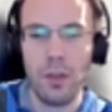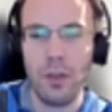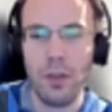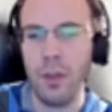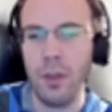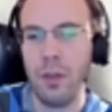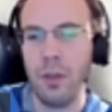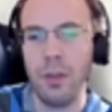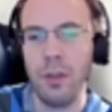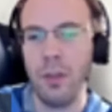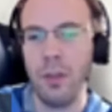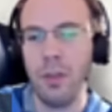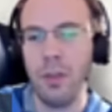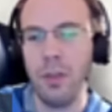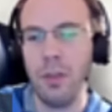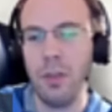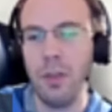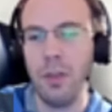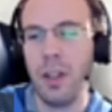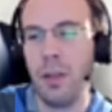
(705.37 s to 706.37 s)
So
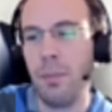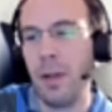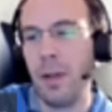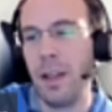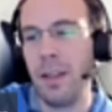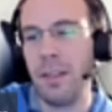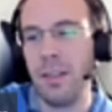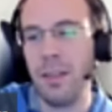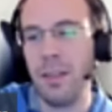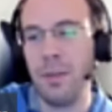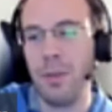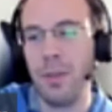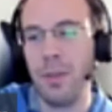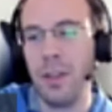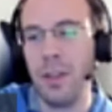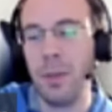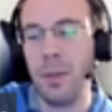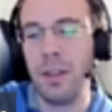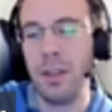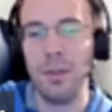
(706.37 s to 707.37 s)
you can play
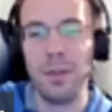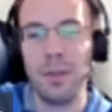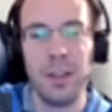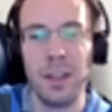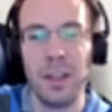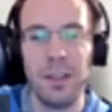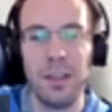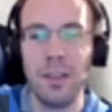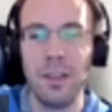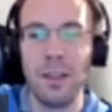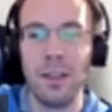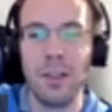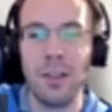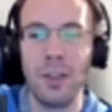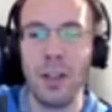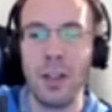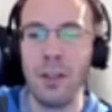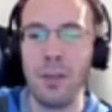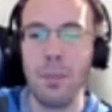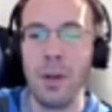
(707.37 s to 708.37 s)
c3, but after knight c6
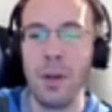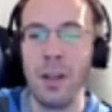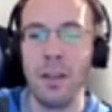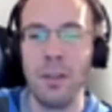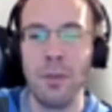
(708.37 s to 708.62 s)
you can't play